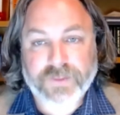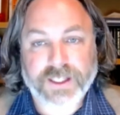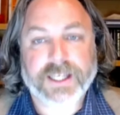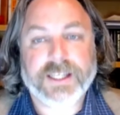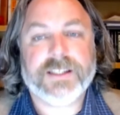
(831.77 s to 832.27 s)

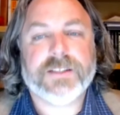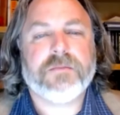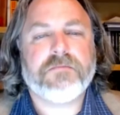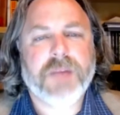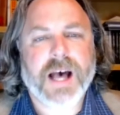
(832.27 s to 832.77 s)
it is
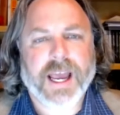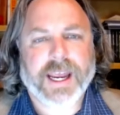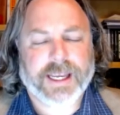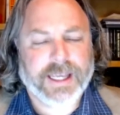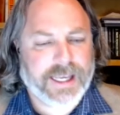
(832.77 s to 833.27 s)

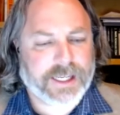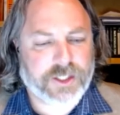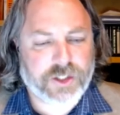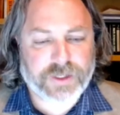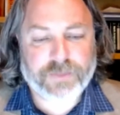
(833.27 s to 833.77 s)
my
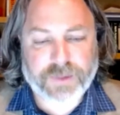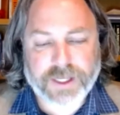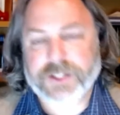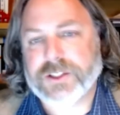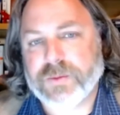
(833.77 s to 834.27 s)
extreme
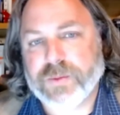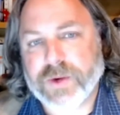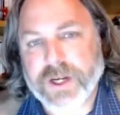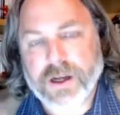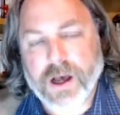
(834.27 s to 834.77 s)
pleasure to
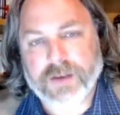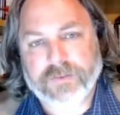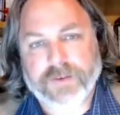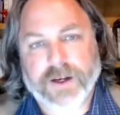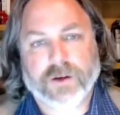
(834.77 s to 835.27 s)
bring on
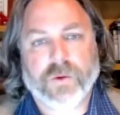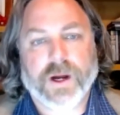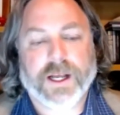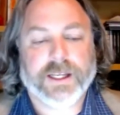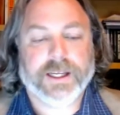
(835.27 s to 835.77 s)
Ferron
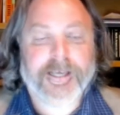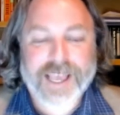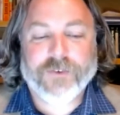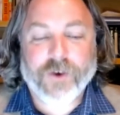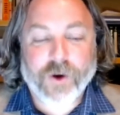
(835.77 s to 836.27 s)
Wiley.
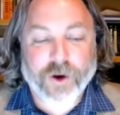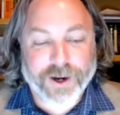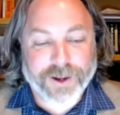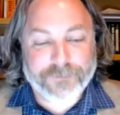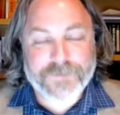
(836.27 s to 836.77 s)

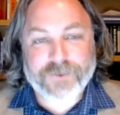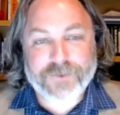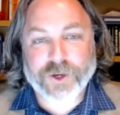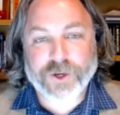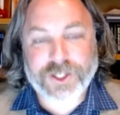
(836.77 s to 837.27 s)
For
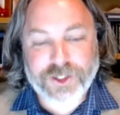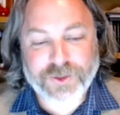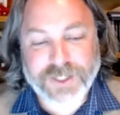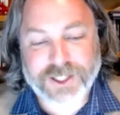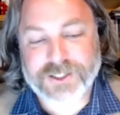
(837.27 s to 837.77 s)
42
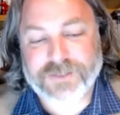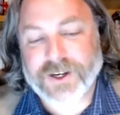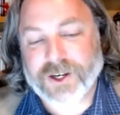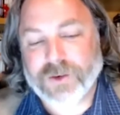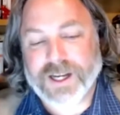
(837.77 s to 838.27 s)
years,
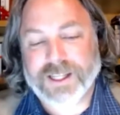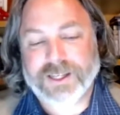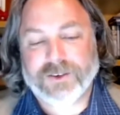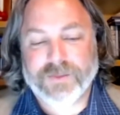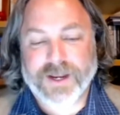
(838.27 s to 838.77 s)
Ferron Wiley
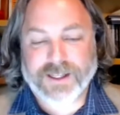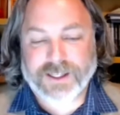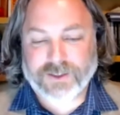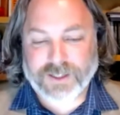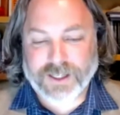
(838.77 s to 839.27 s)
remained
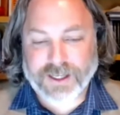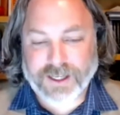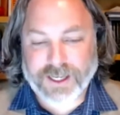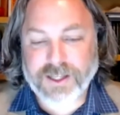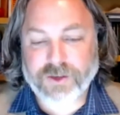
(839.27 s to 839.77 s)

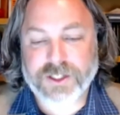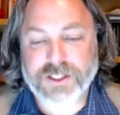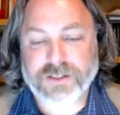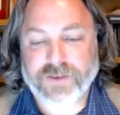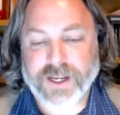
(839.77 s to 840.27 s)
in the
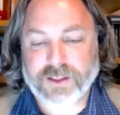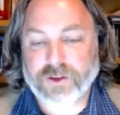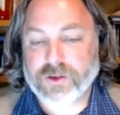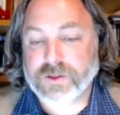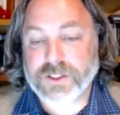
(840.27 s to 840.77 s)
Christian faith
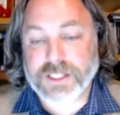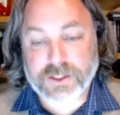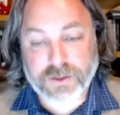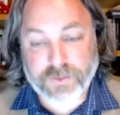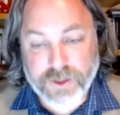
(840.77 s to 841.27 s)
through
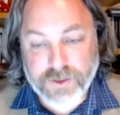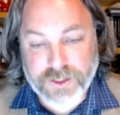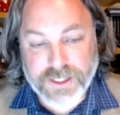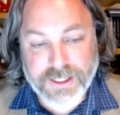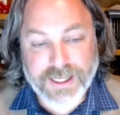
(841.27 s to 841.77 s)
sexual
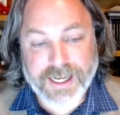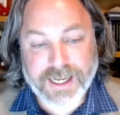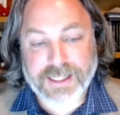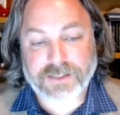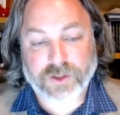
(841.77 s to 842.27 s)
abuse at the hands of